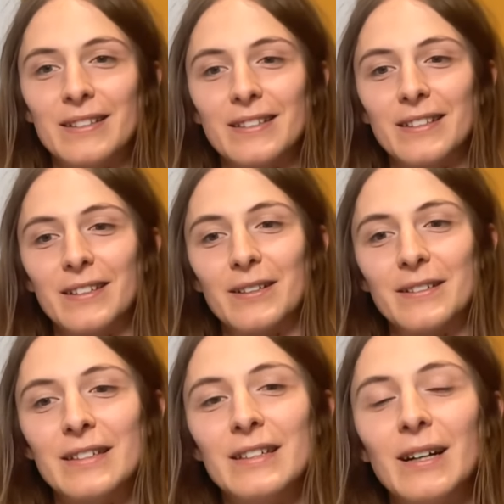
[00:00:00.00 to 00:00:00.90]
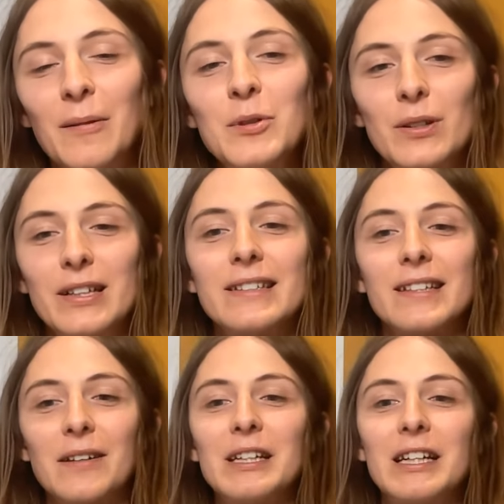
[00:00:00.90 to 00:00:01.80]
You know, I'm not
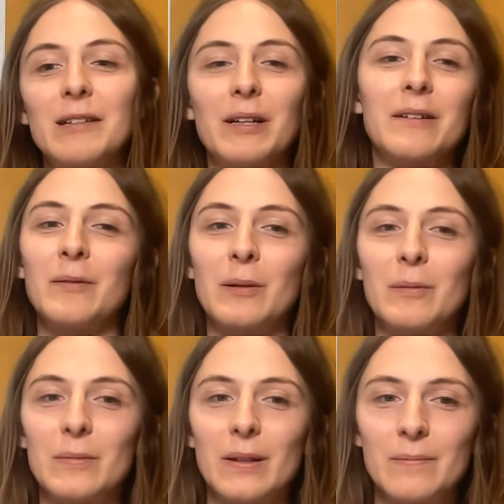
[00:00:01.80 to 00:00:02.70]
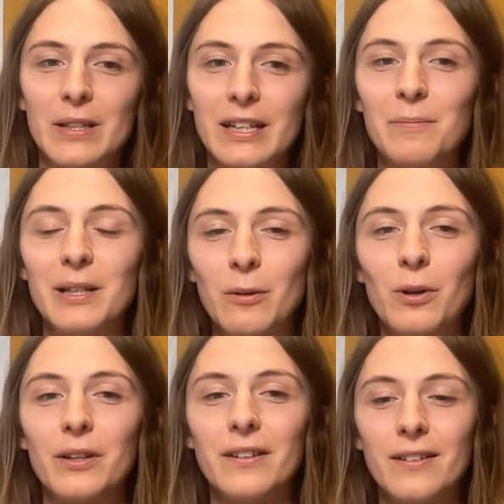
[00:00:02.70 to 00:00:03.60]
necessarily gonna I, am um, not necessarily going to going to be the
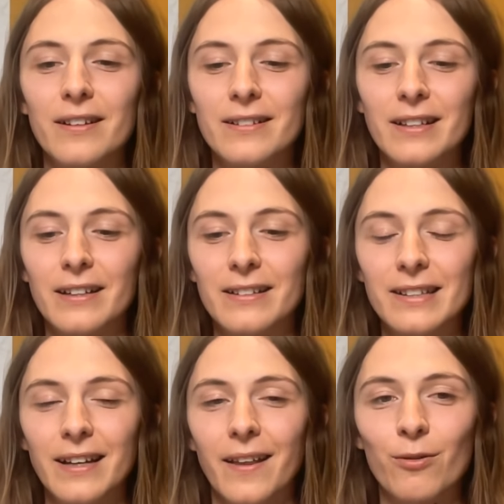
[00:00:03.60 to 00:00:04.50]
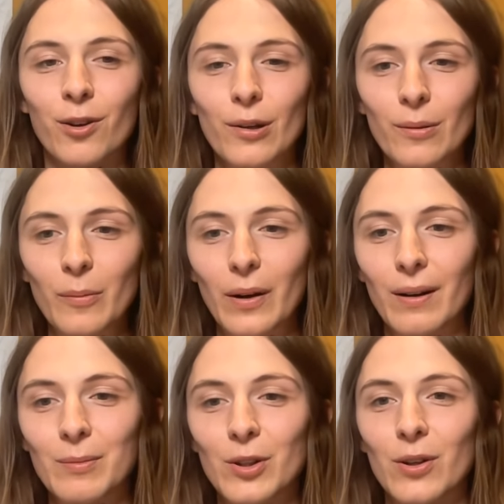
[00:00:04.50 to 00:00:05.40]
one that's gonna see it through, but
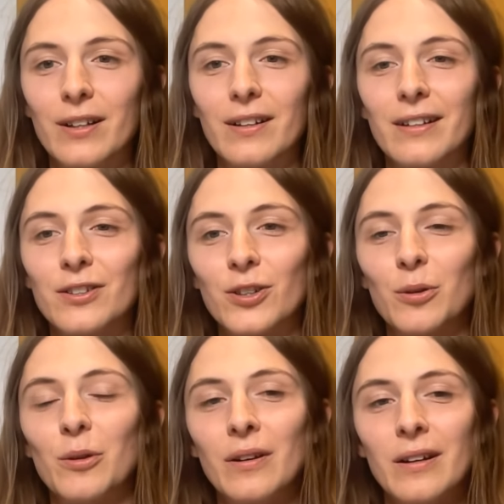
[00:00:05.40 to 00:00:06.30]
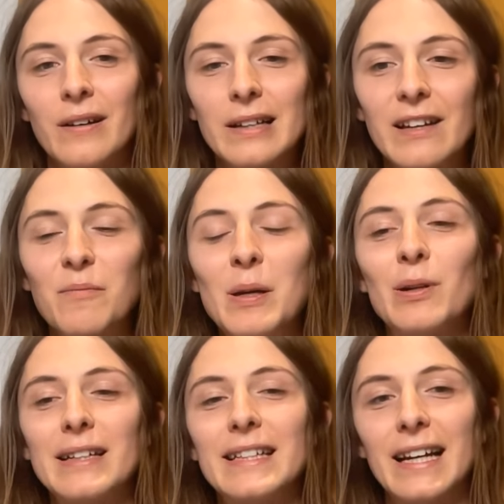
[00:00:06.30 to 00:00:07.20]
I'm trying to like show give people
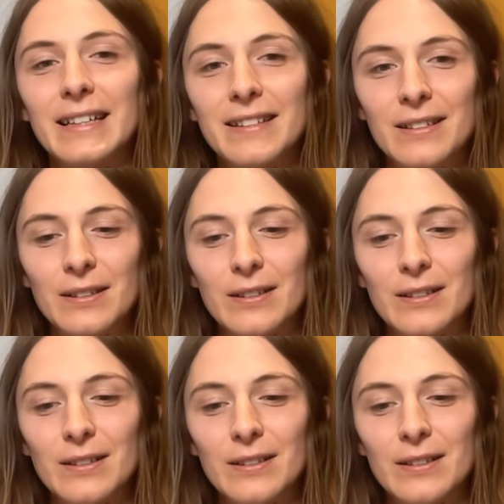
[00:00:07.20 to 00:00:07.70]
a taste